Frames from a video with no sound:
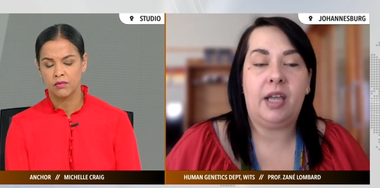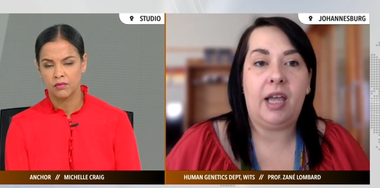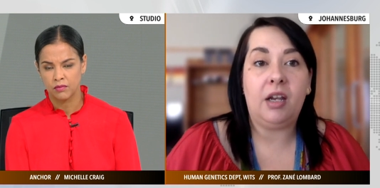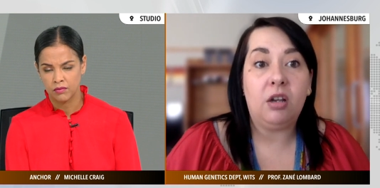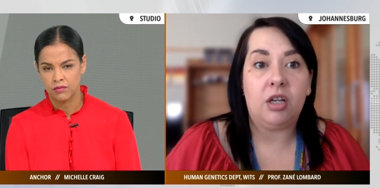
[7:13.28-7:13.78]

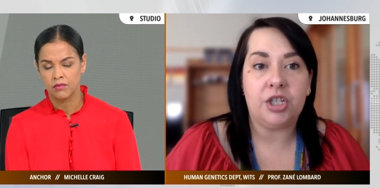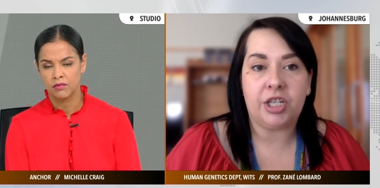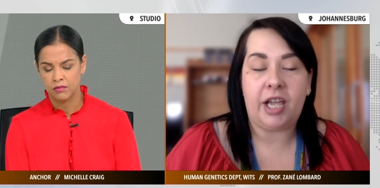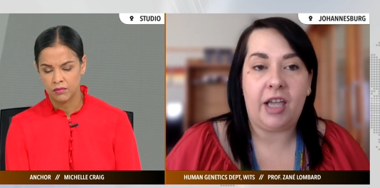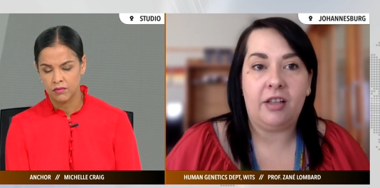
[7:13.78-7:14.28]
Speaker 1: at a large
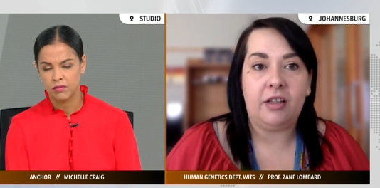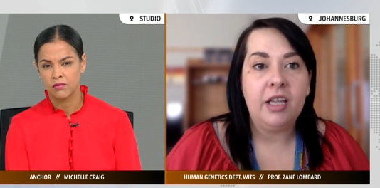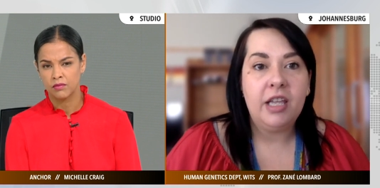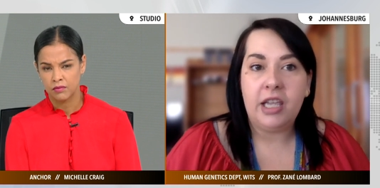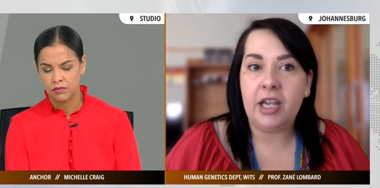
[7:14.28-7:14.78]
scale
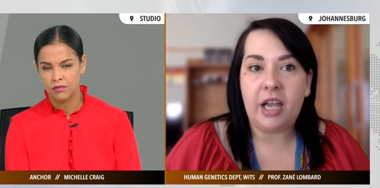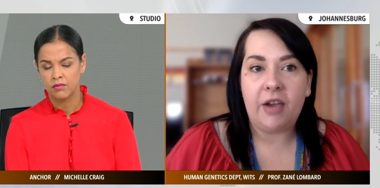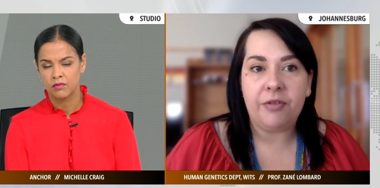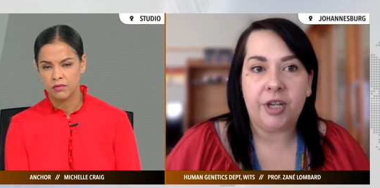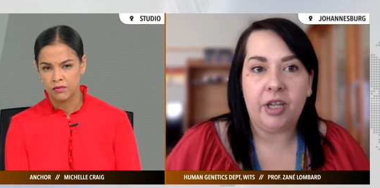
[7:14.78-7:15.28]
in
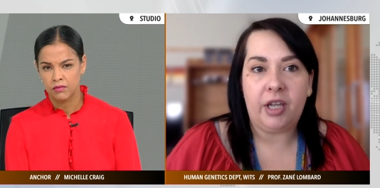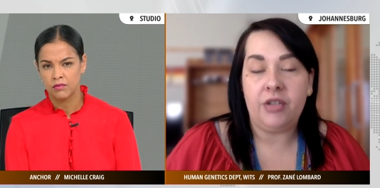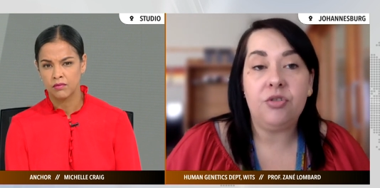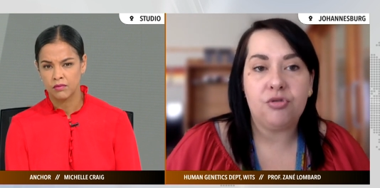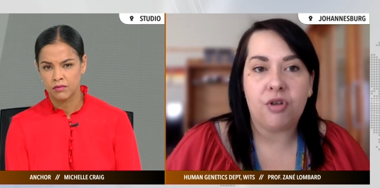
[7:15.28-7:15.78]
Africa
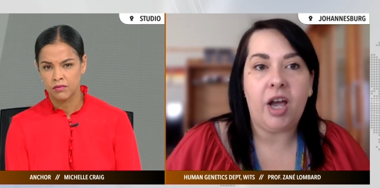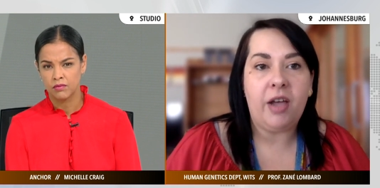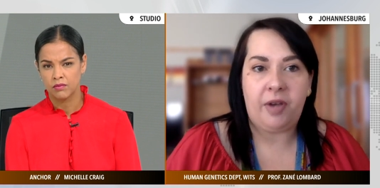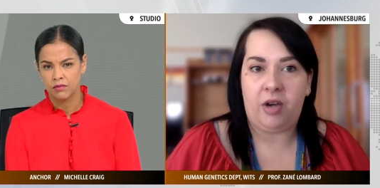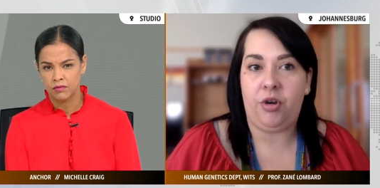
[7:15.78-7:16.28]
and to
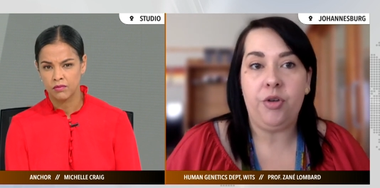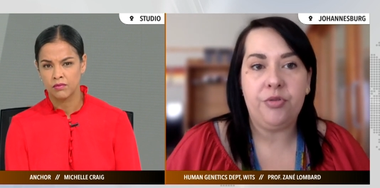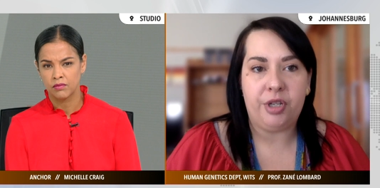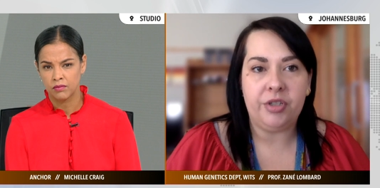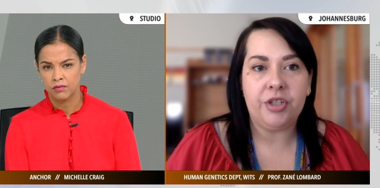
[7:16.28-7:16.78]
drive our own
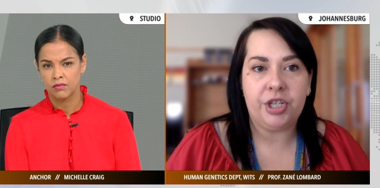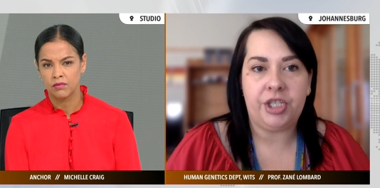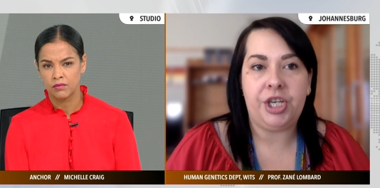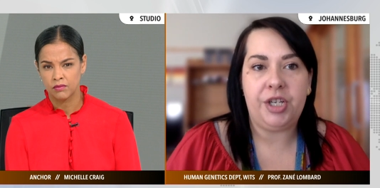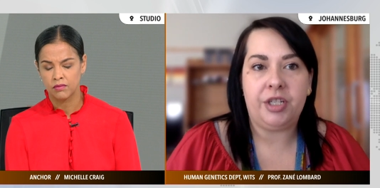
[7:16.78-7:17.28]
research
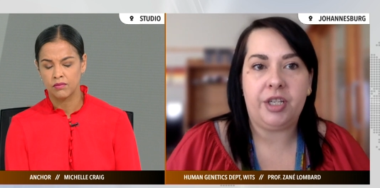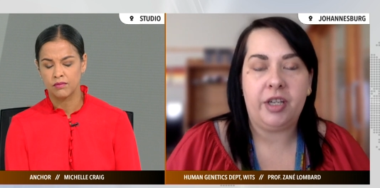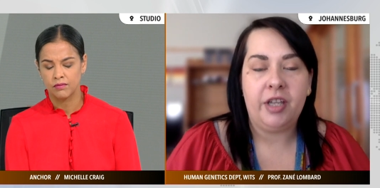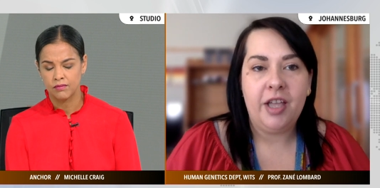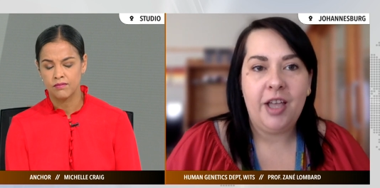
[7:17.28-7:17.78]
agenda
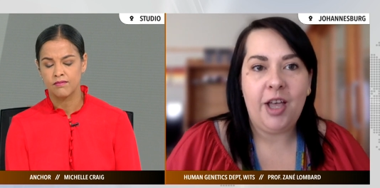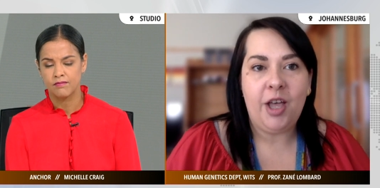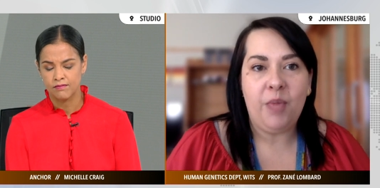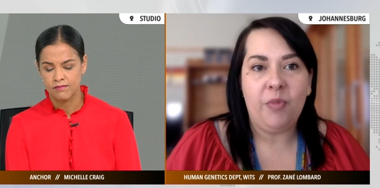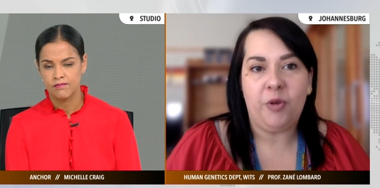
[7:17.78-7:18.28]

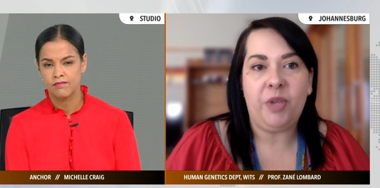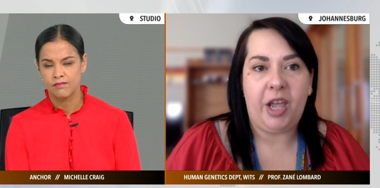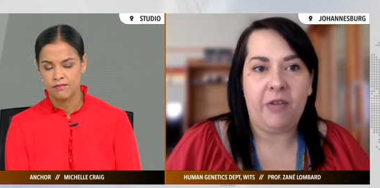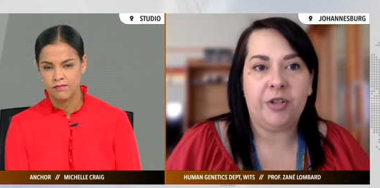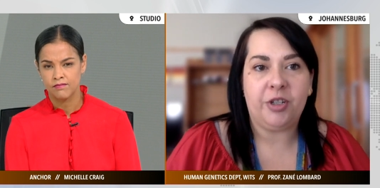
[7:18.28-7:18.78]
um, from the
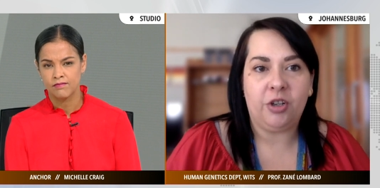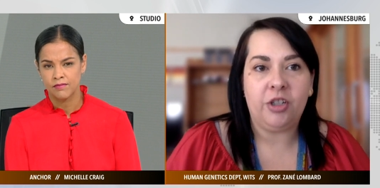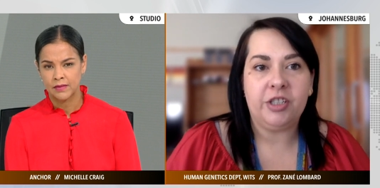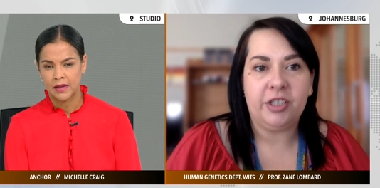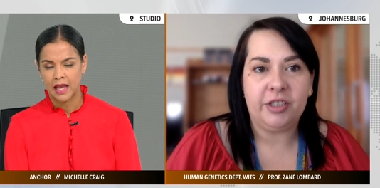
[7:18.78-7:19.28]
African
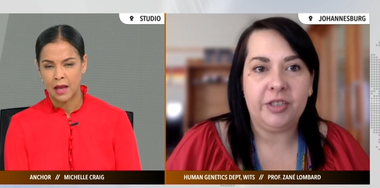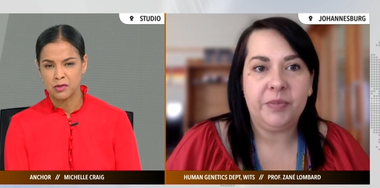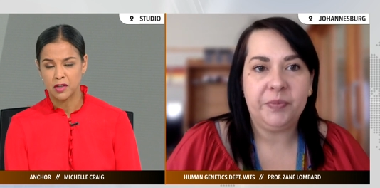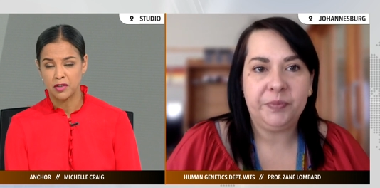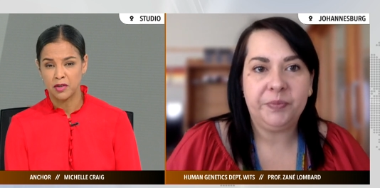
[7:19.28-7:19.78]
continent.
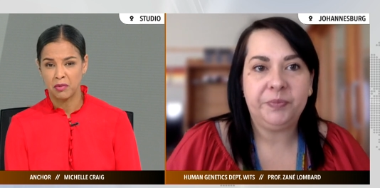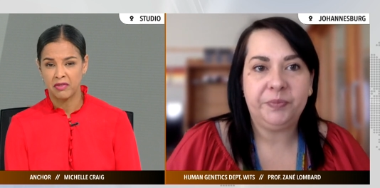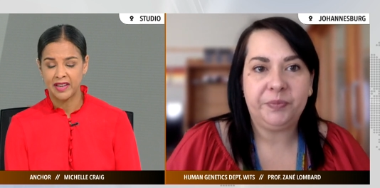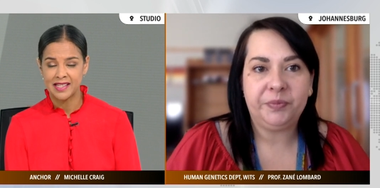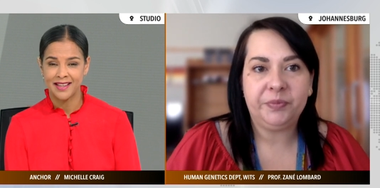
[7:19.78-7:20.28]
Speaker 2: Absolutely. Well,
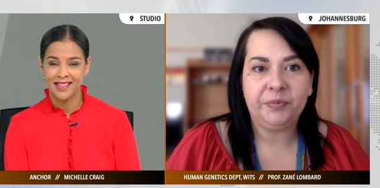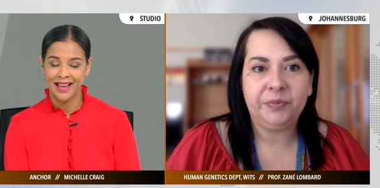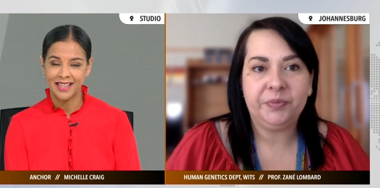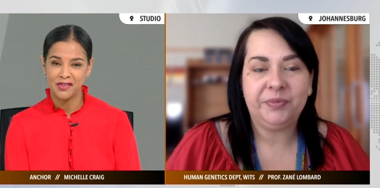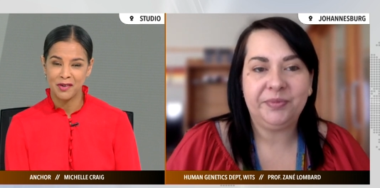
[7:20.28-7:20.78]
Professor,
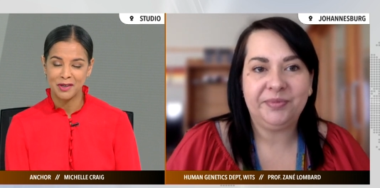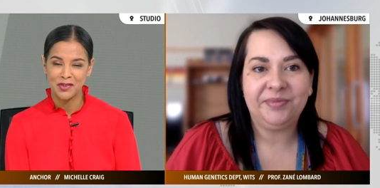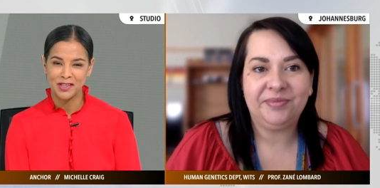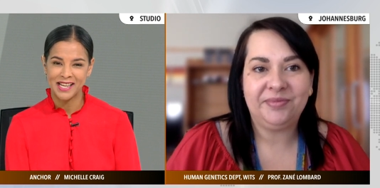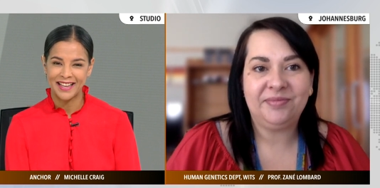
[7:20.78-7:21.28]
thanks very much
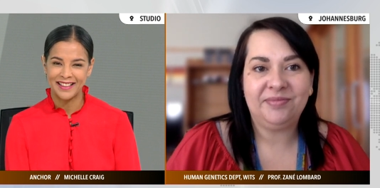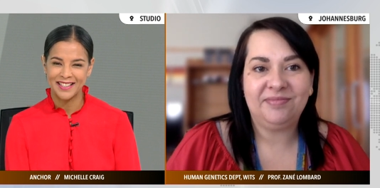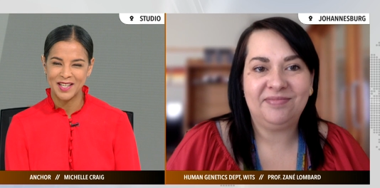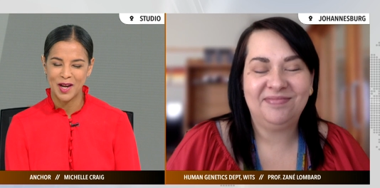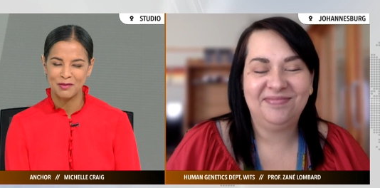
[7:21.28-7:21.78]
for taking the
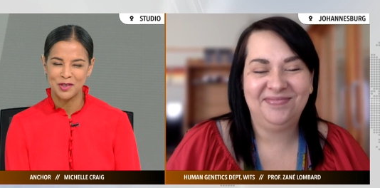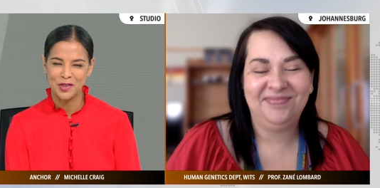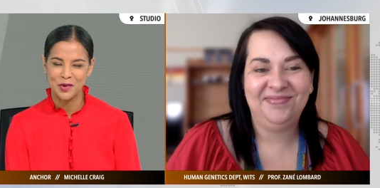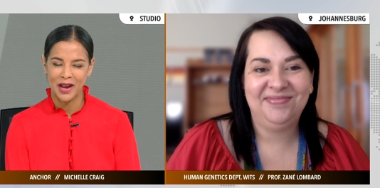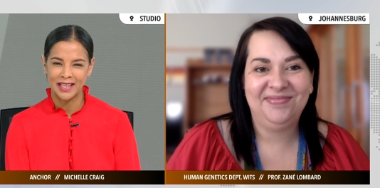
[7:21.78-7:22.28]
time
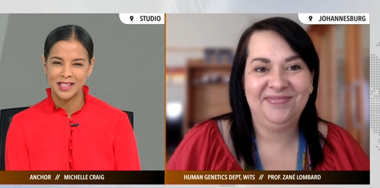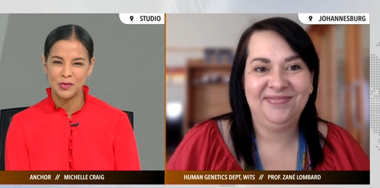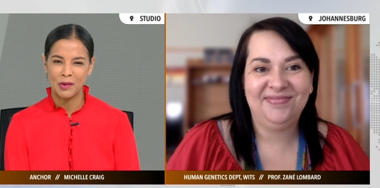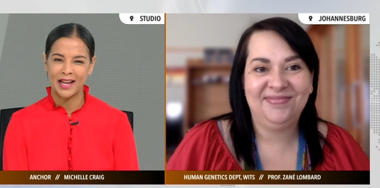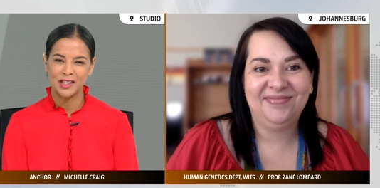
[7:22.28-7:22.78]
to
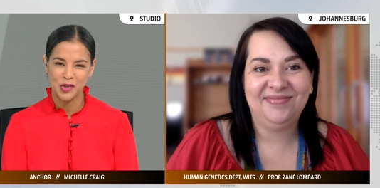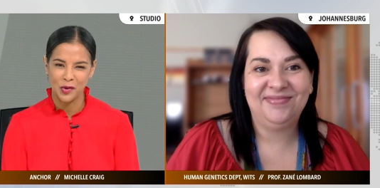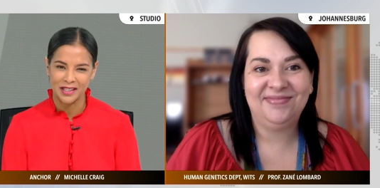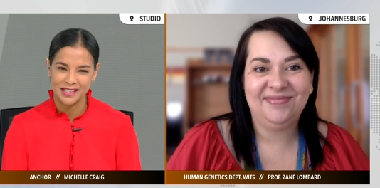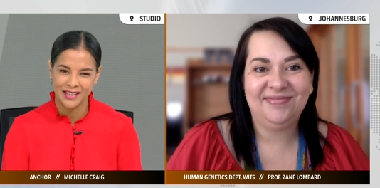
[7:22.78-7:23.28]
explain to
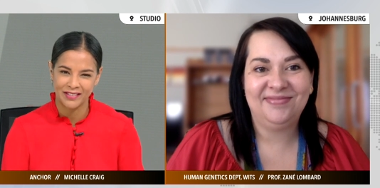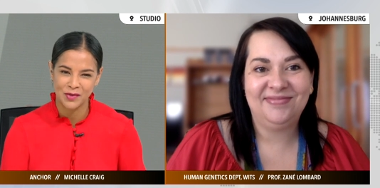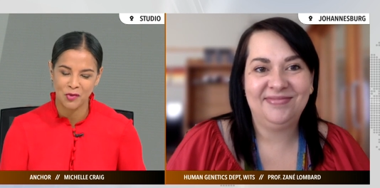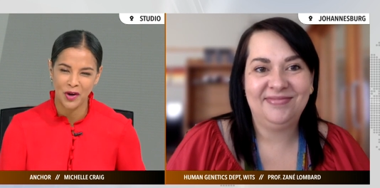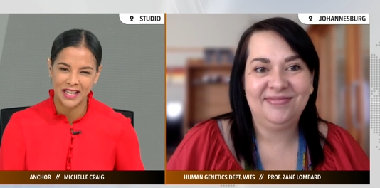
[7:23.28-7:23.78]
us, give
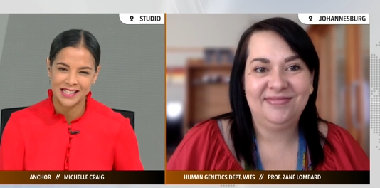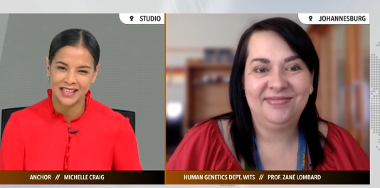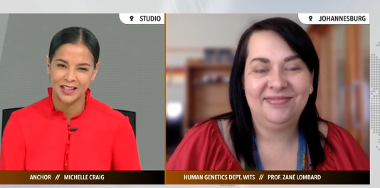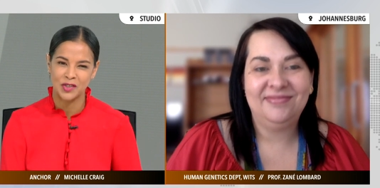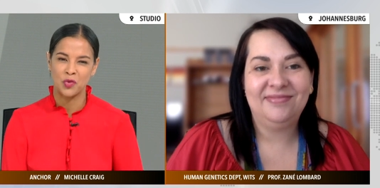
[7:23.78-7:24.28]
us more
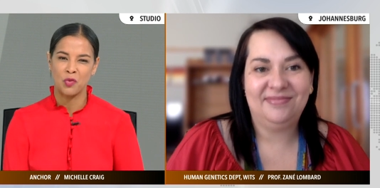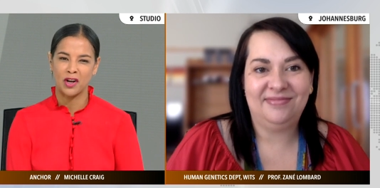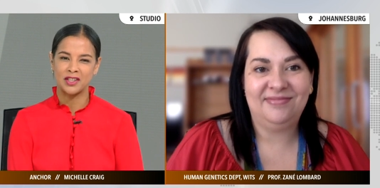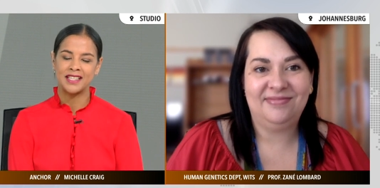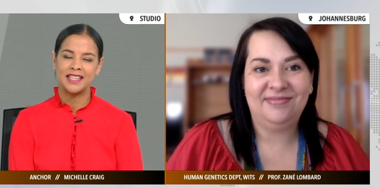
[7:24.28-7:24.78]
insight into
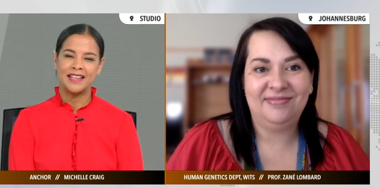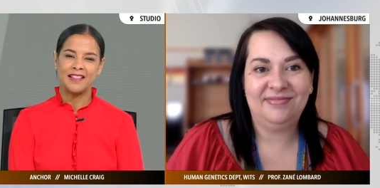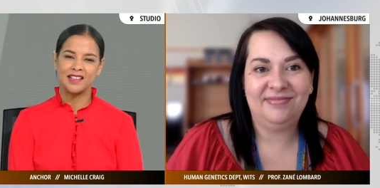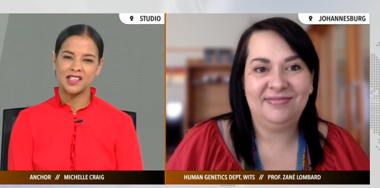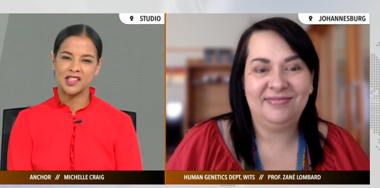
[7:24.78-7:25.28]
what this